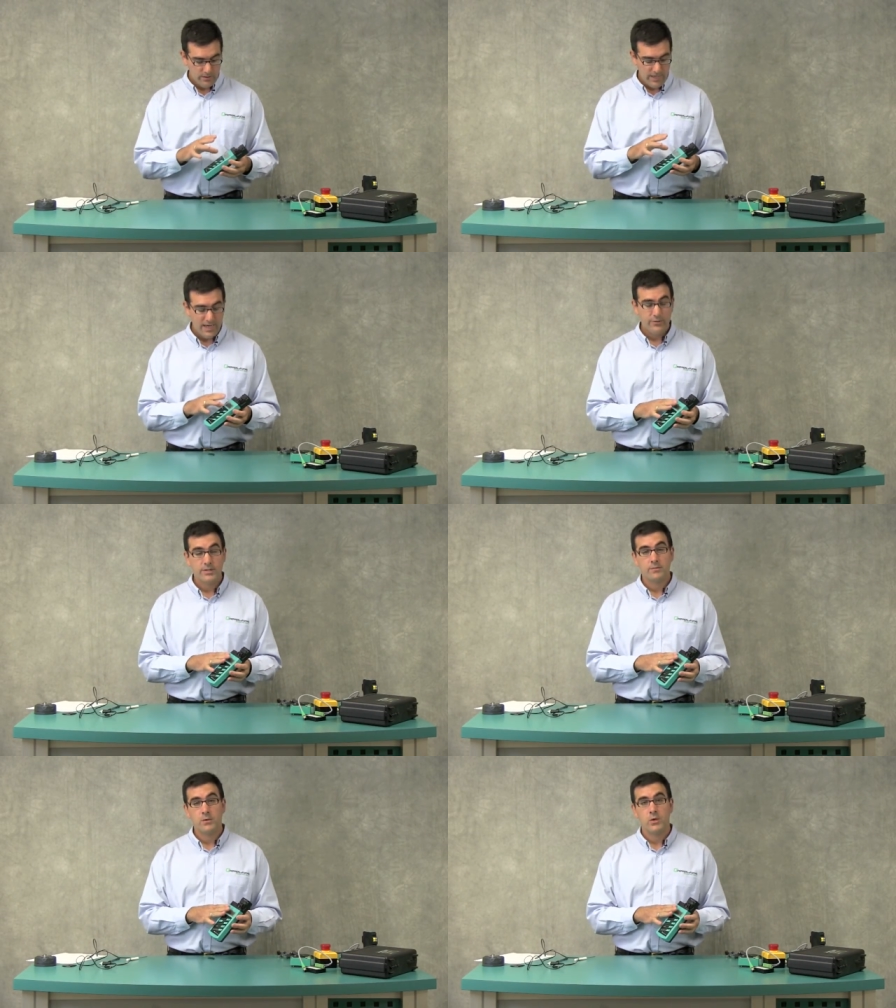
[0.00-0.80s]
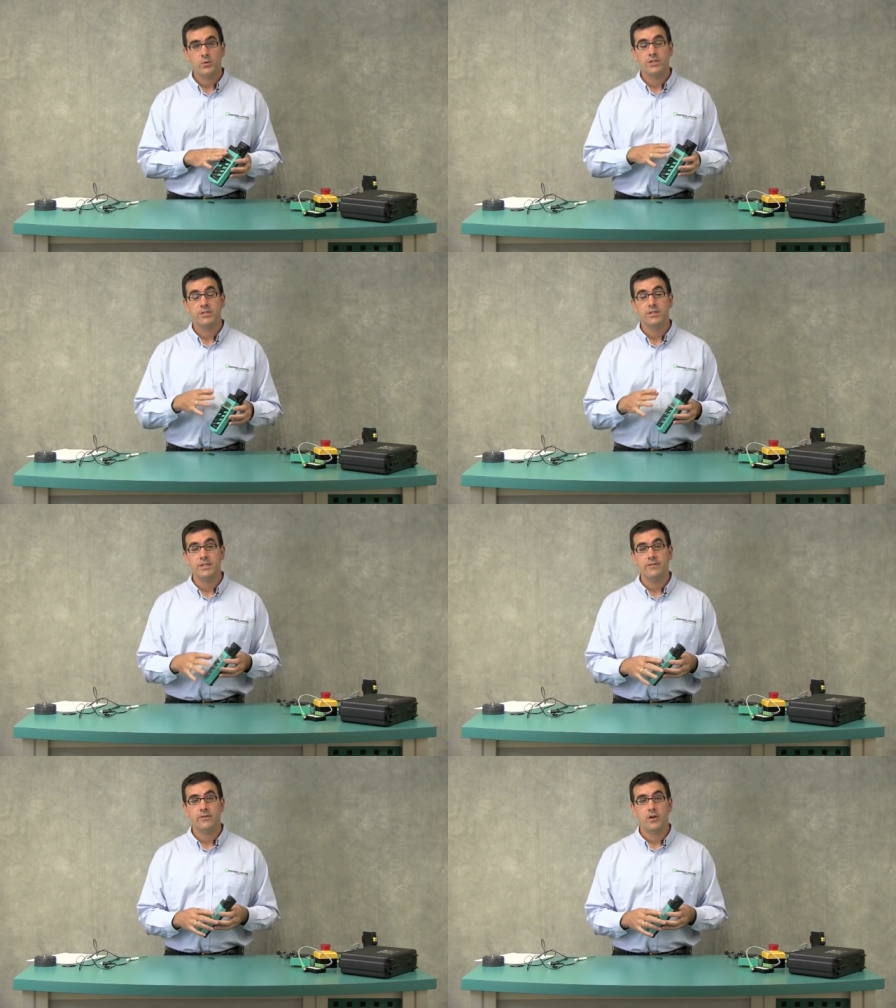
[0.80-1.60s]
The address mode, which is the
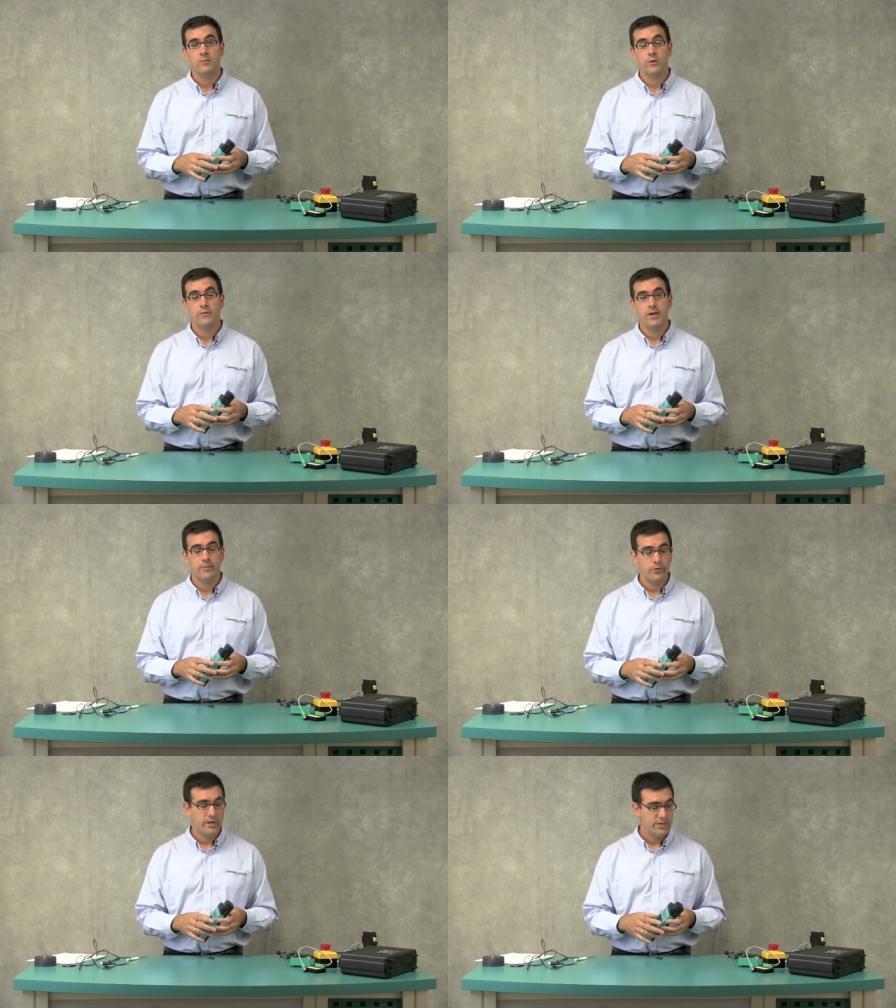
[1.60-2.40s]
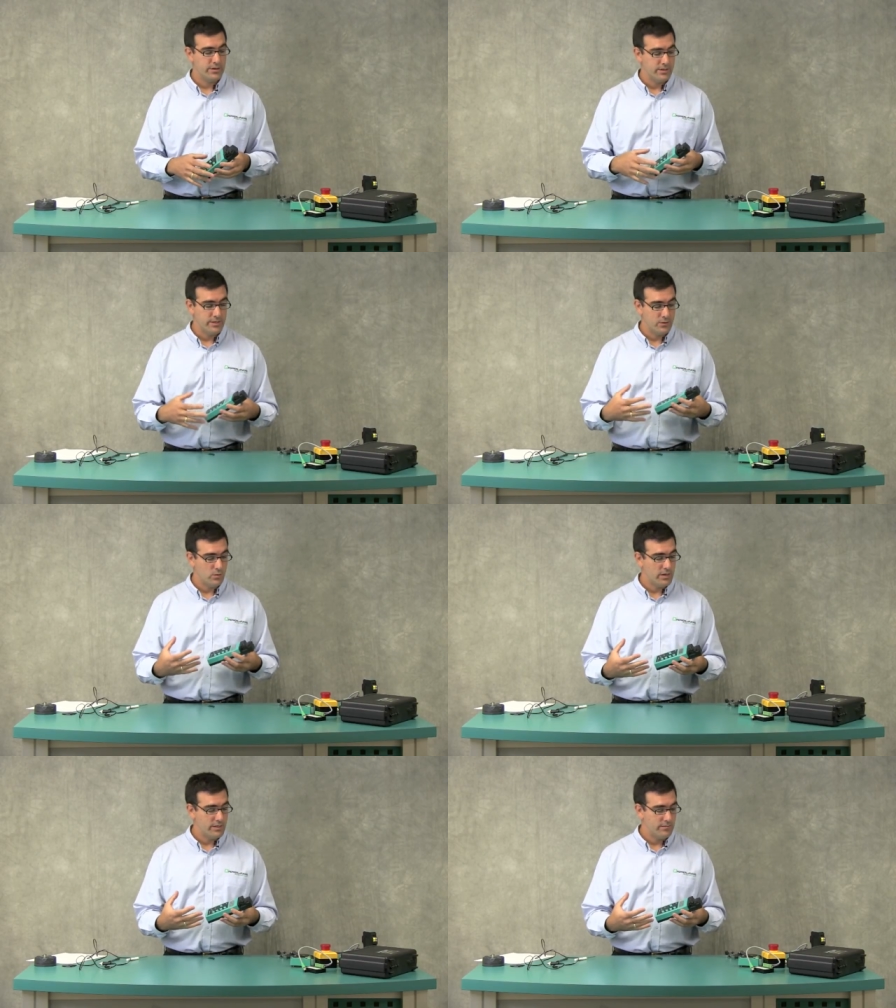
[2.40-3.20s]
default mode of operation, is
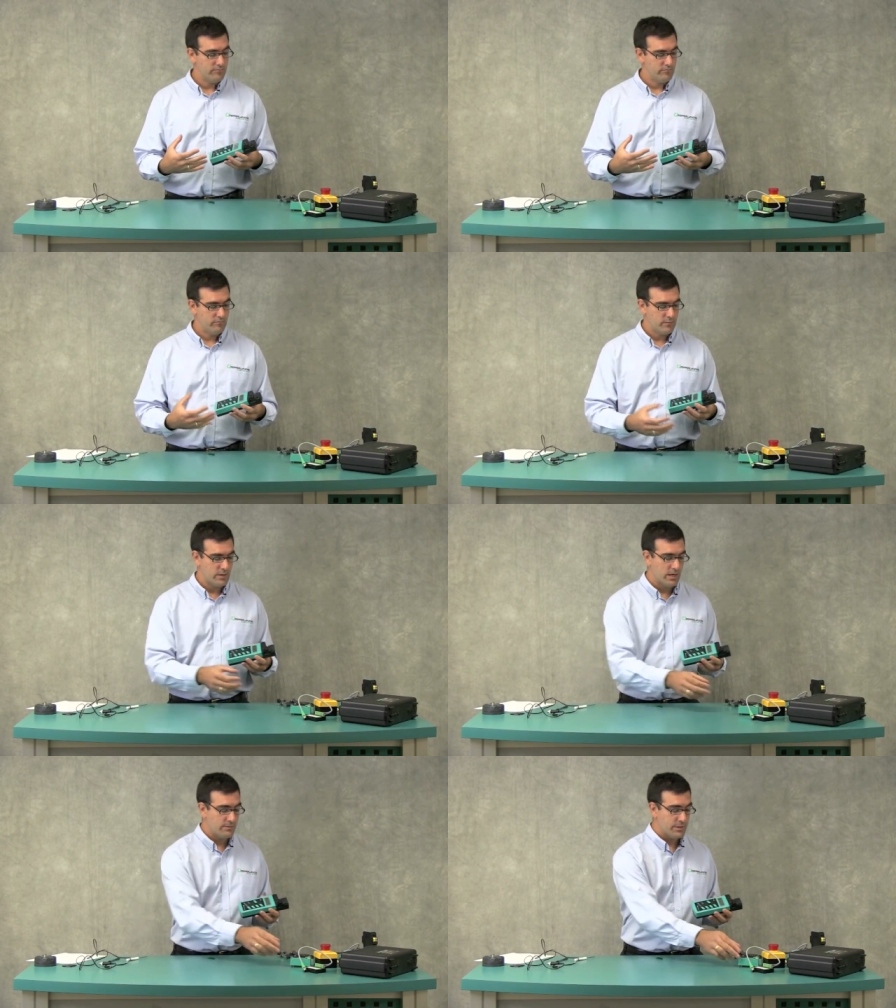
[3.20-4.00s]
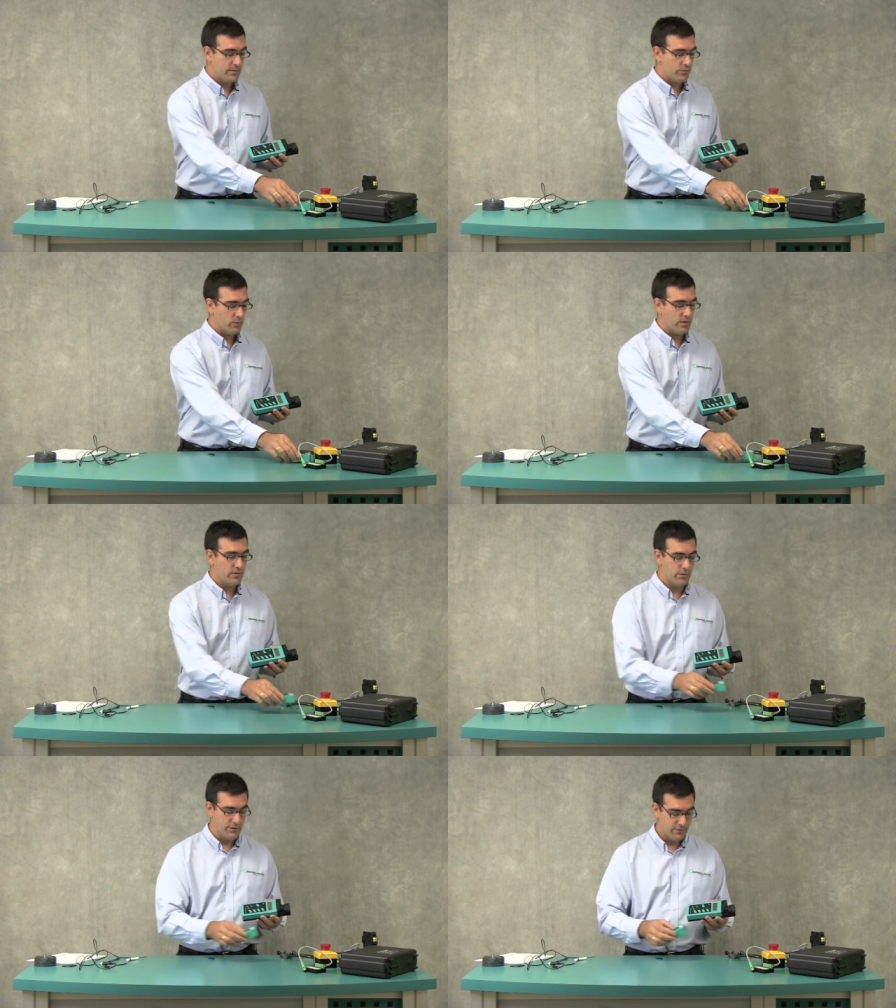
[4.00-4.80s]
what it comes up
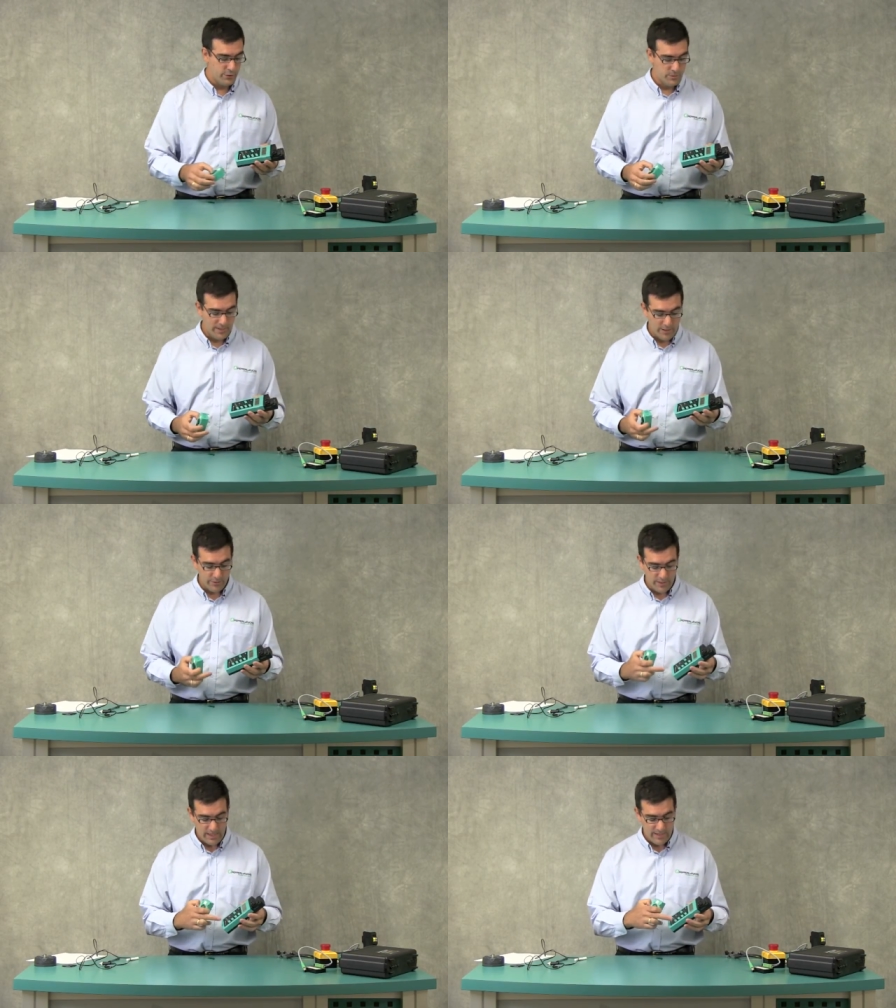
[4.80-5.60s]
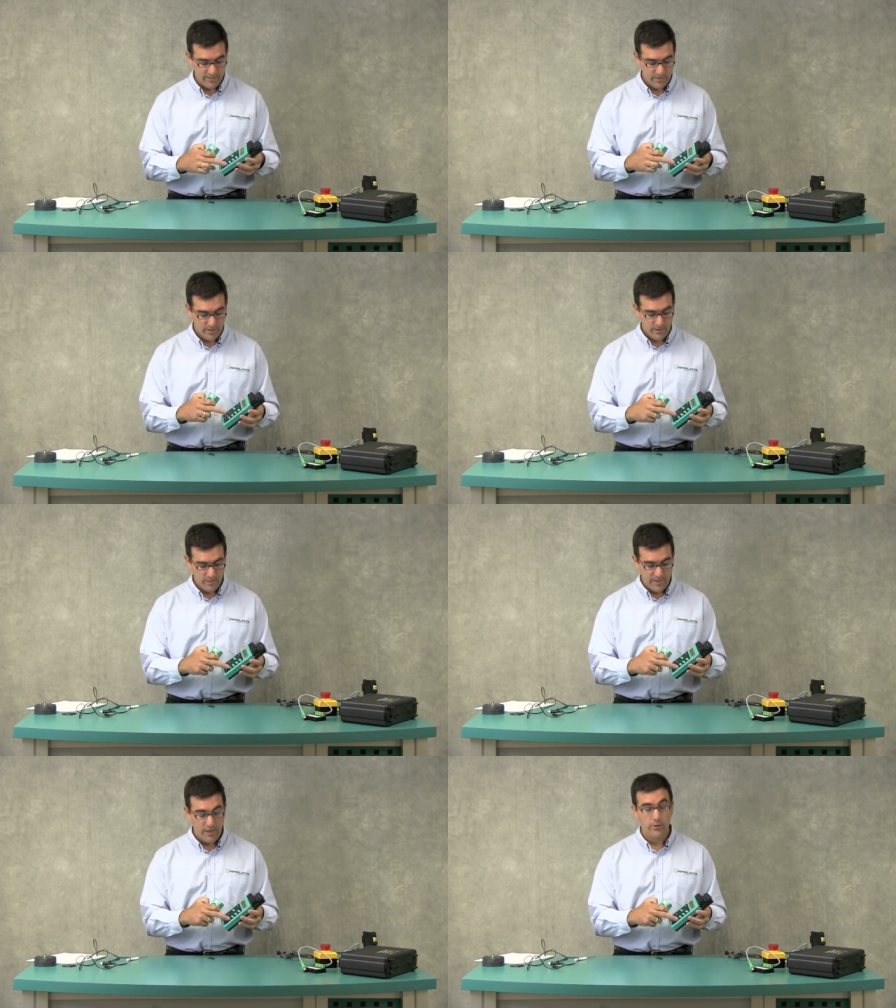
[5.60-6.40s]
with when you first power it on.
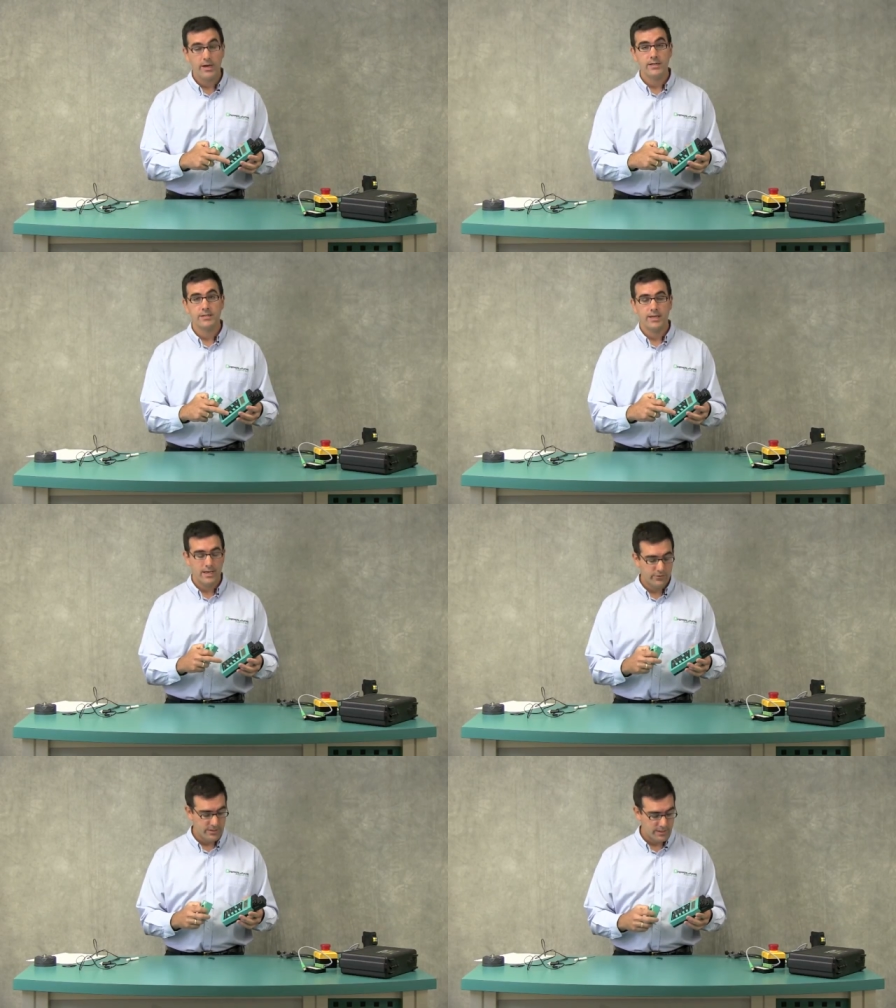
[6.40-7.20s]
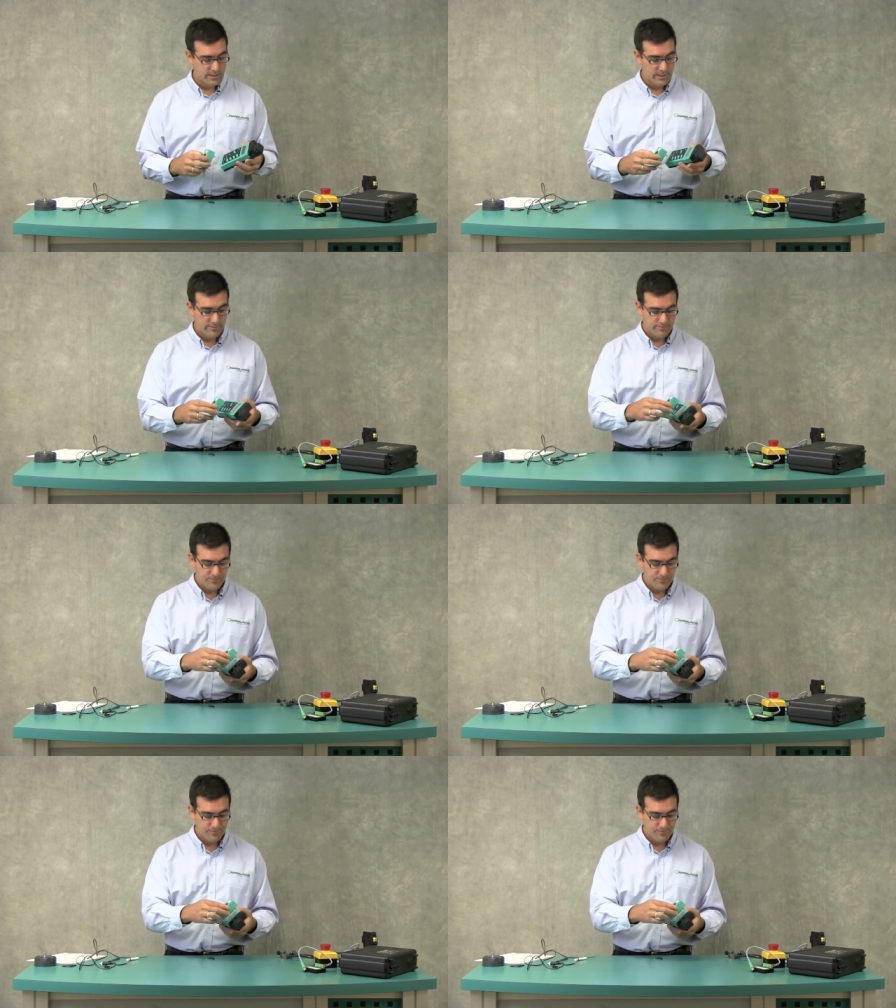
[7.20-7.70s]
Power on is the address key.